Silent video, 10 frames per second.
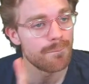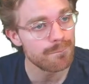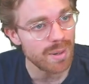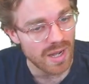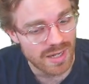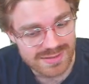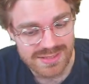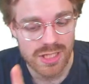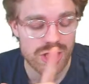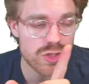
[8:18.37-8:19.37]
but
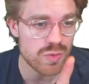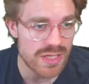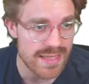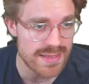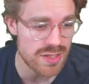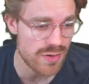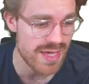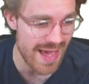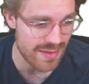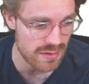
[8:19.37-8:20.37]
you need to know the
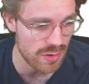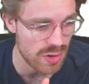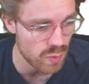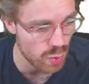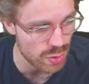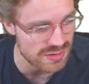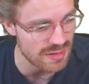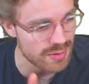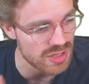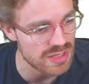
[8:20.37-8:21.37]
ethanol and water
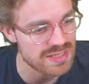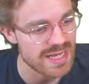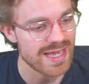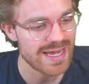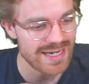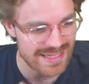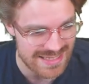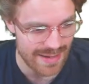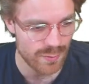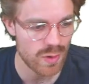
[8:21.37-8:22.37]
because in
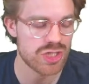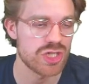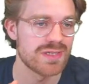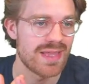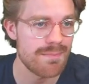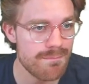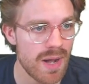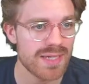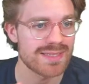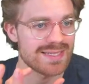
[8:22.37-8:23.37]
exam questions, they
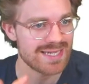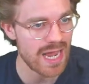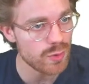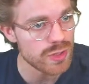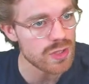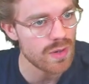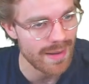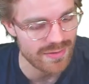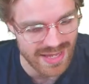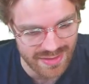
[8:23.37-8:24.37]
might tell you
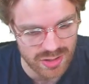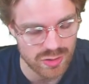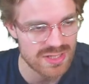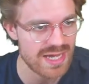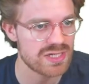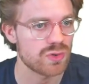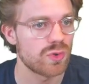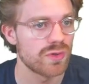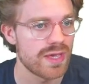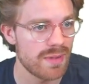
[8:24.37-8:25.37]
about the ethanol test
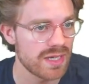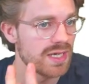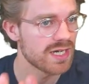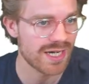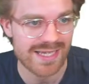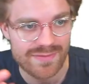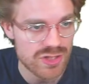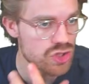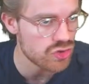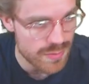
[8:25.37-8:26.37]
or they might kind of give a
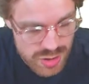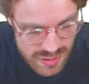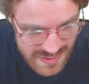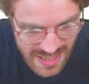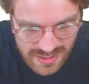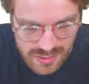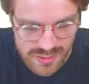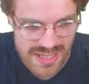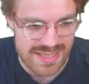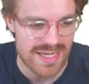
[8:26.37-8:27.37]
description of the ethanol
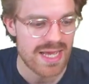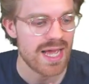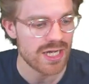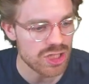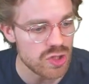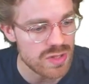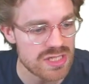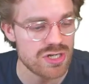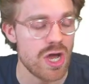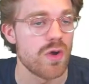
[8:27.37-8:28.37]
test and you need
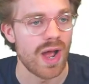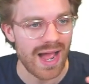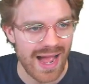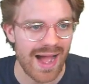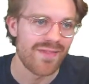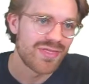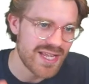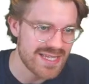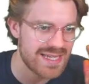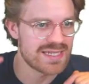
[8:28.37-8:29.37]
to know, they're
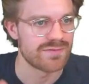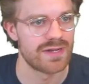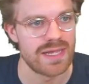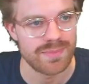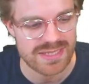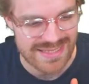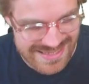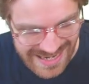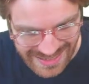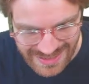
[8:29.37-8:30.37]
testing for lipids,
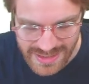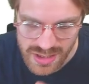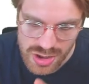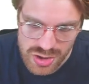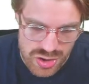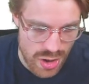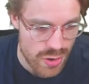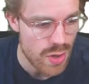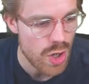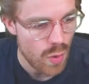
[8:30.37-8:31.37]
exactly.
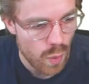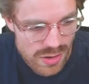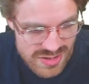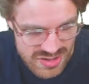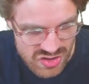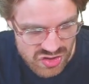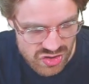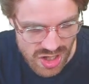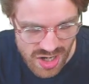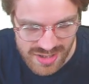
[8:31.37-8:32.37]
So what's the
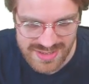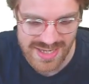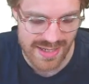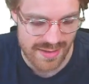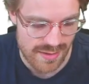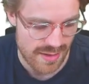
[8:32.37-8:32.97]
starting